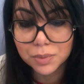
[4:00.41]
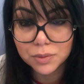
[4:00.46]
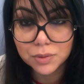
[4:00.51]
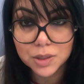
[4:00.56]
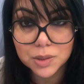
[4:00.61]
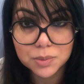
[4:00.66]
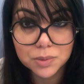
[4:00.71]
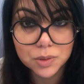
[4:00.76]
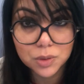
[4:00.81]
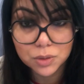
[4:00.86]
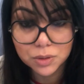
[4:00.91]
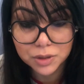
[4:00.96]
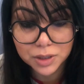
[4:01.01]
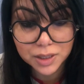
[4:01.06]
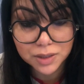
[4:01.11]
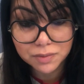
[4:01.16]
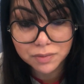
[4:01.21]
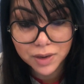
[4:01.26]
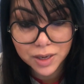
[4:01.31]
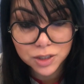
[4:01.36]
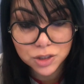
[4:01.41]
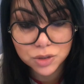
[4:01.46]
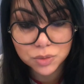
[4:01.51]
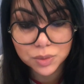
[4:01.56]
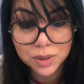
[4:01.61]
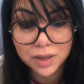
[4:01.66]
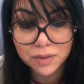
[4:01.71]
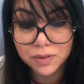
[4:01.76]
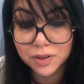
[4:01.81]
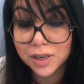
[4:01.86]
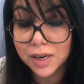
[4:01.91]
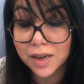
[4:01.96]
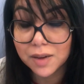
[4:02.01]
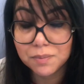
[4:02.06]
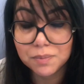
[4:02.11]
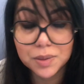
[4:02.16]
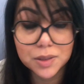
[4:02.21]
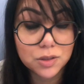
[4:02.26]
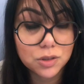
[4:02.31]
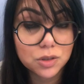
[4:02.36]
respiratory infection, whatever, and
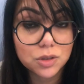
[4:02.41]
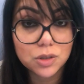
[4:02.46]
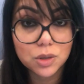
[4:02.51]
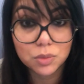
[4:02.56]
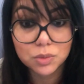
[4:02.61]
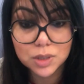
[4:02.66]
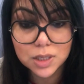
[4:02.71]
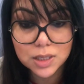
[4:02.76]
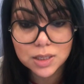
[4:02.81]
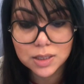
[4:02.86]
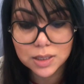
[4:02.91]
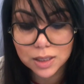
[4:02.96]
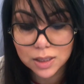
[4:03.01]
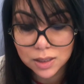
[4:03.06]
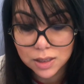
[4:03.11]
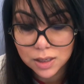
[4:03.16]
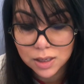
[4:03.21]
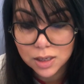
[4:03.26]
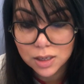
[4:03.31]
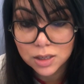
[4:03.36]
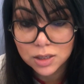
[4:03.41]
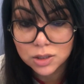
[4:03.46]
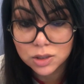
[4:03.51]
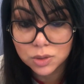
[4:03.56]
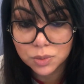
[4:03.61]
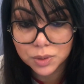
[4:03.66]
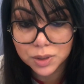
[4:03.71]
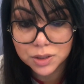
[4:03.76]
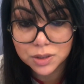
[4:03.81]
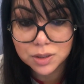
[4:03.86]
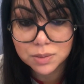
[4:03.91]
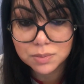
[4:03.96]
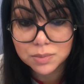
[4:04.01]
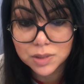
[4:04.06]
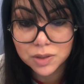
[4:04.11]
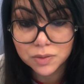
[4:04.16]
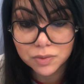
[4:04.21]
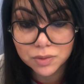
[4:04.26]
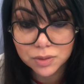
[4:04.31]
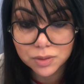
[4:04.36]
I've been just so dizzy. So what are some
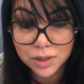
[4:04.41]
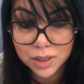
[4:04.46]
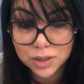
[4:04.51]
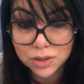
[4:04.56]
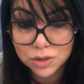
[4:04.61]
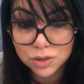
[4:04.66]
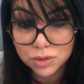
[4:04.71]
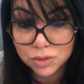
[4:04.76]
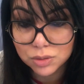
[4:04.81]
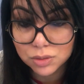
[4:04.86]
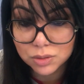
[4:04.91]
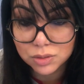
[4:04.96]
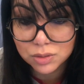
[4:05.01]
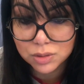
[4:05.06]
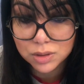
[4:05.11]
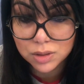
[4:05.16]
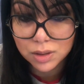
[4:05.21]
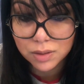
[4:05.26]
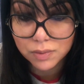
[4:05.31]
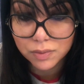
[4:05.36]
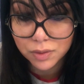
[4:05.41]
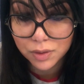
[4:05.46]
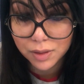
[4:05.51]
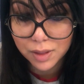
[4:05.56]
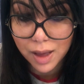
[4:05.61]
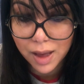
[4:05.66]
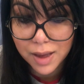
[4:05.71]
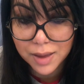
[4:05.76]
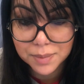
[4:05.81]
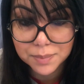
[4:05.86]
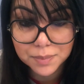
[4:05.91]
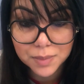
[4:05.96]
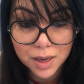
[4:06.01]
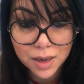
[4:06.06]
differentials for that?